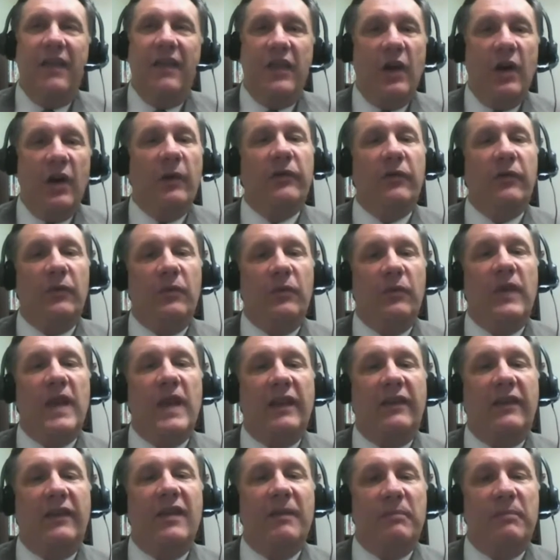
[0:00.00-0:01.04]

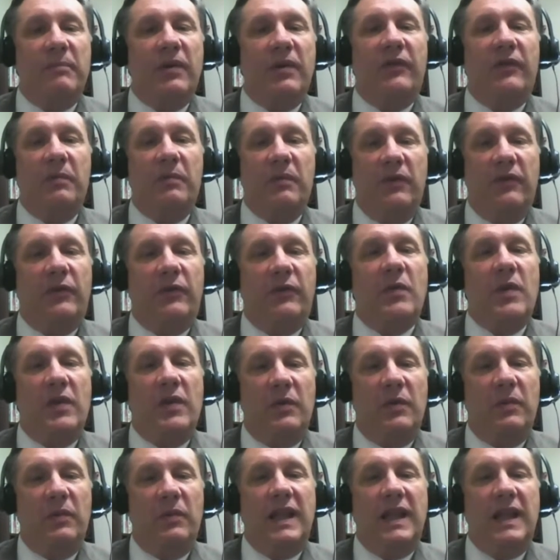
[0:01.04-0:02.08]
That principal is the one
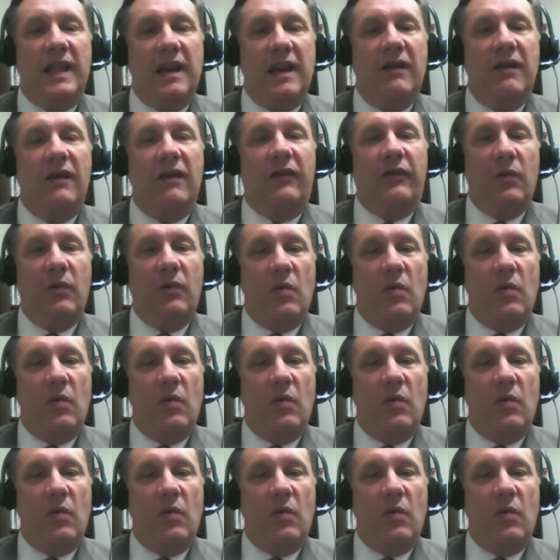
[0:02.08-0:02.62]
that really carries